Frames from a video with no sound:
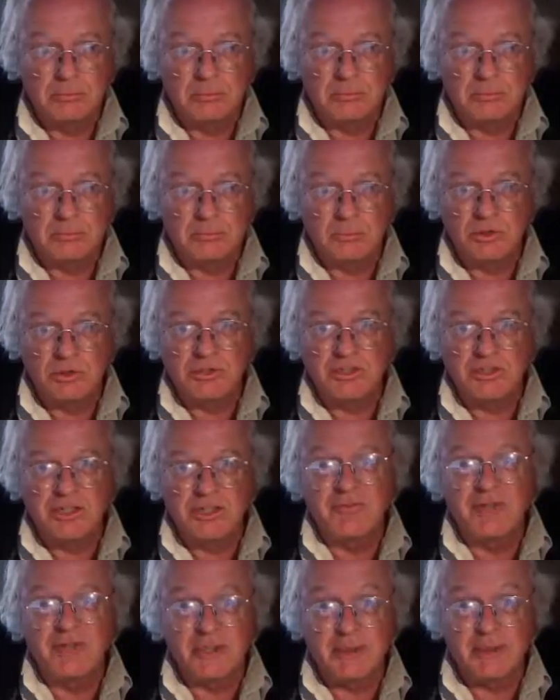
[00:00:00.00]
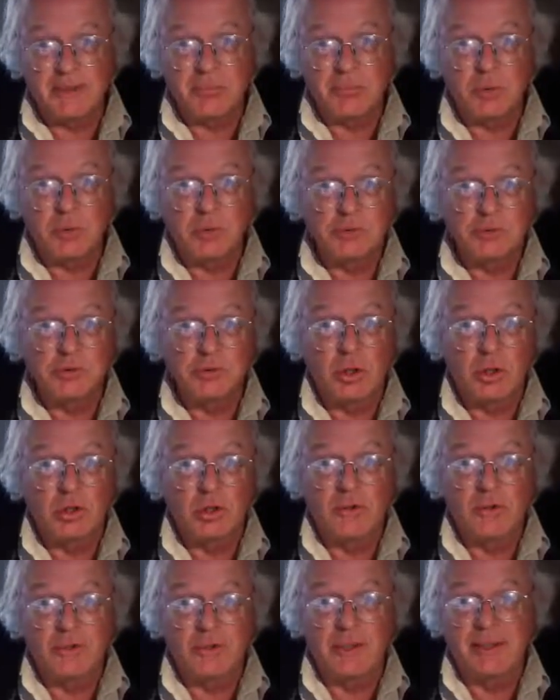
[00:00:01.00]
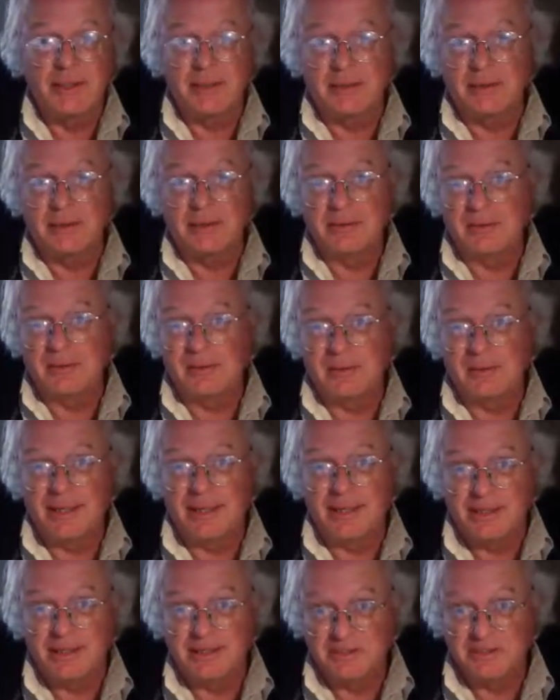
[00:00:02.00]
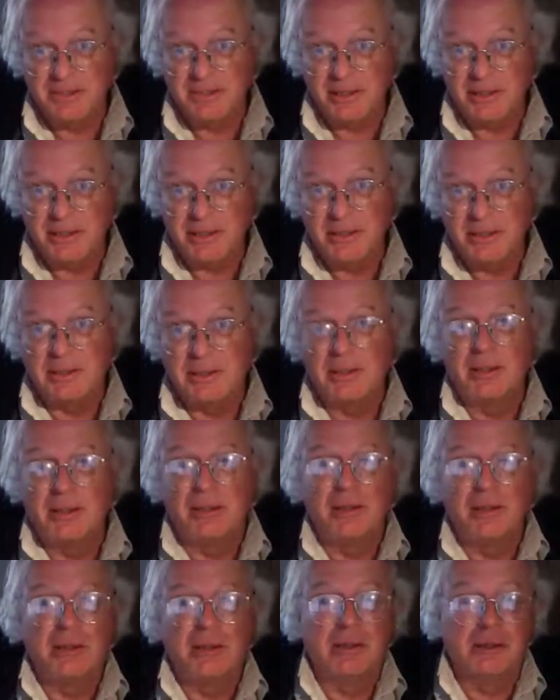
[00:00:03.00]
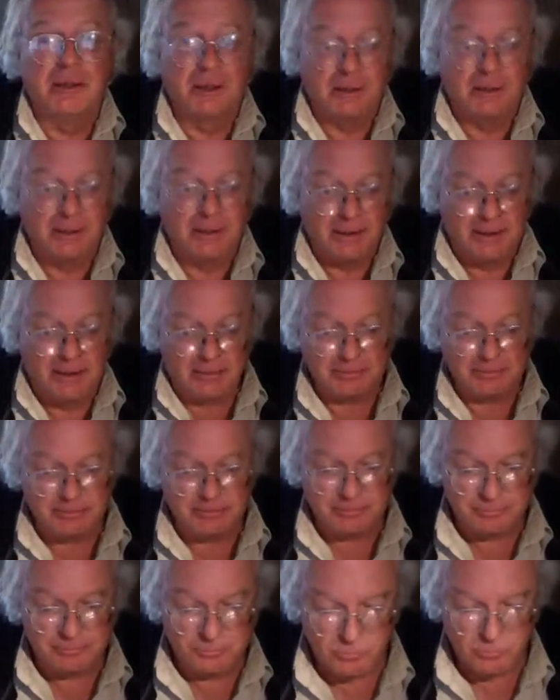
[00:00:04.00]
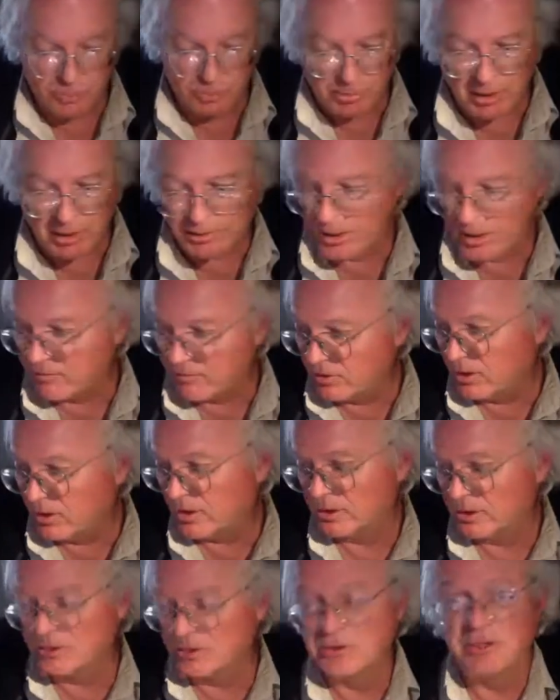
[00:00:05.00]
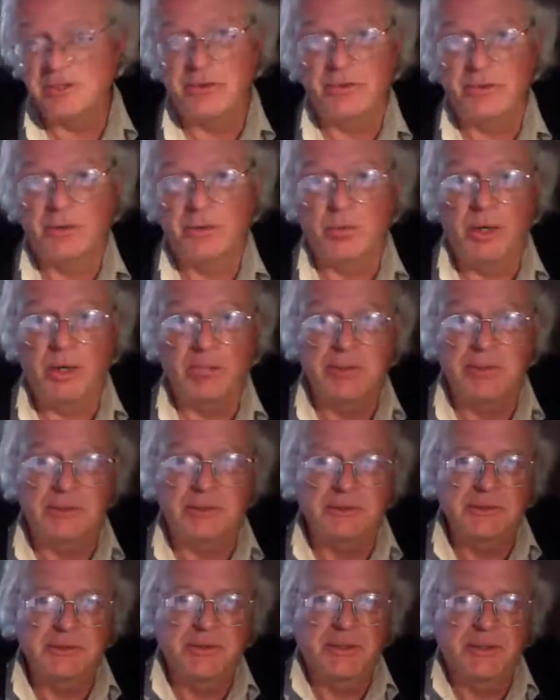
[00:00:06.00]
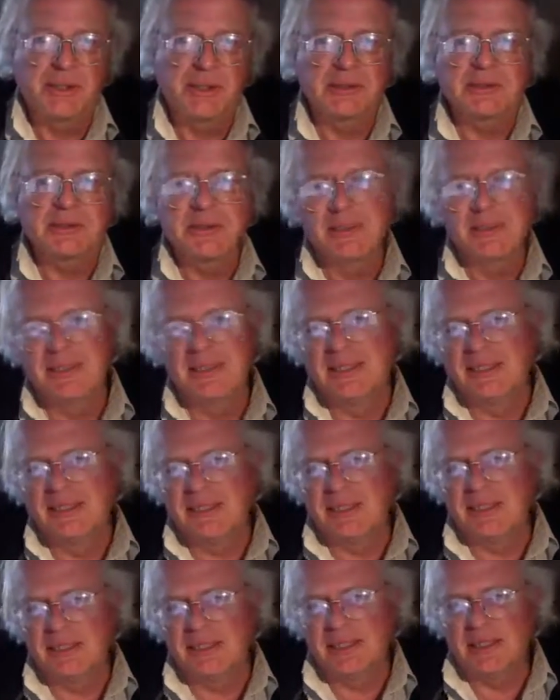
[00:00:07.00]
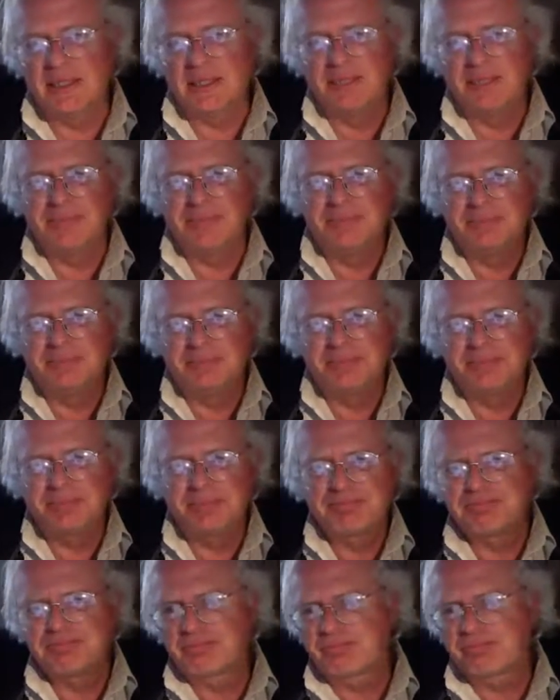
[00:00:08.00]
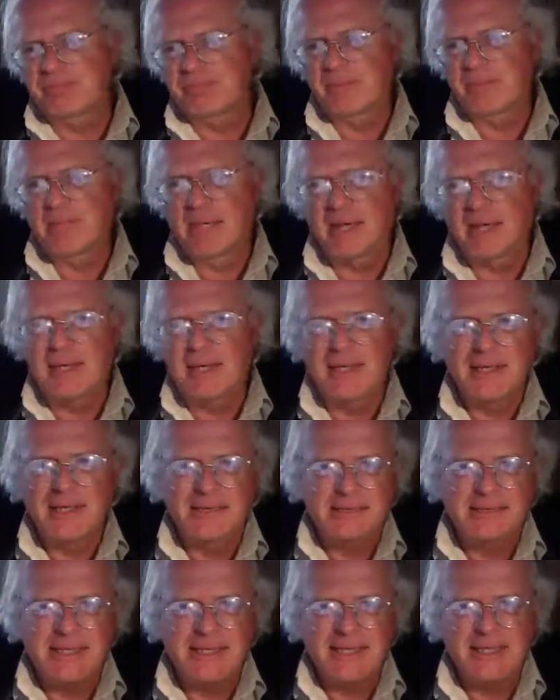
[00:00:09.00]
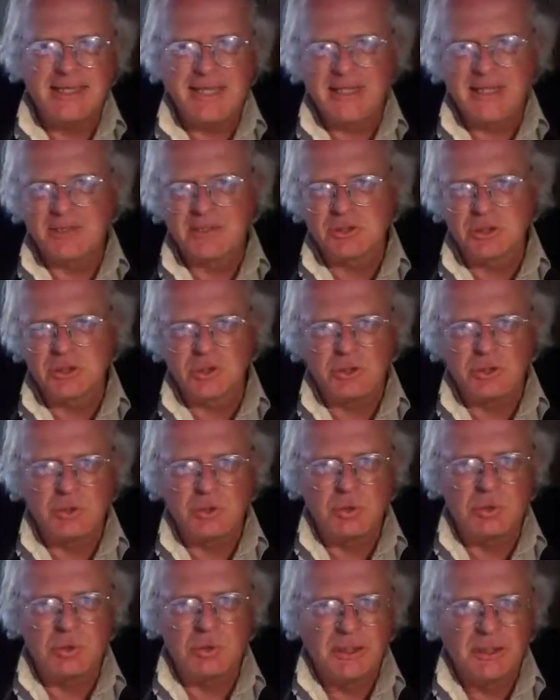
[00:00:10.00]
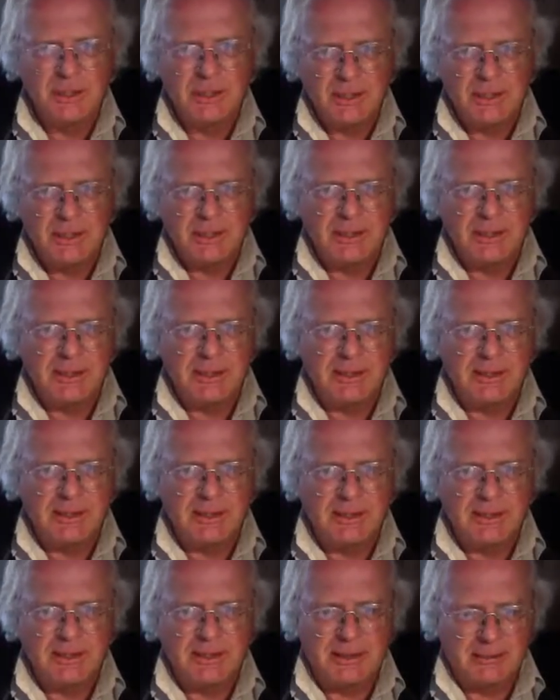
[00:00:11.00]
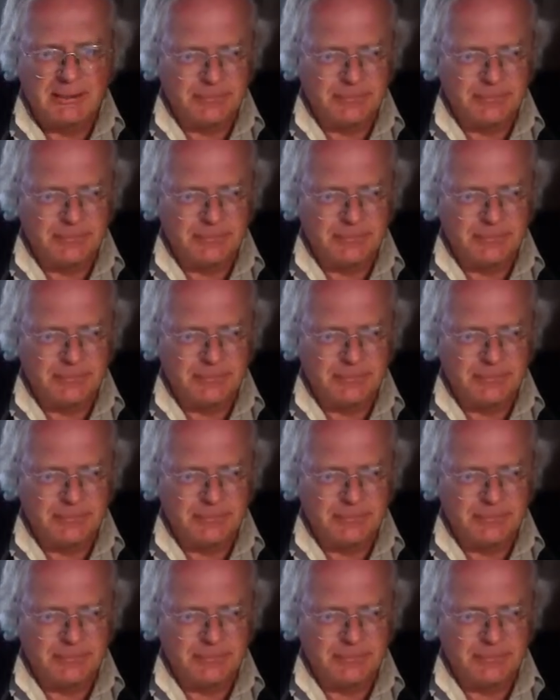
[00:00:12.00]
significantly more stronger than they can see. And we probably have a lot of secret weapons and things. I kind of say that to now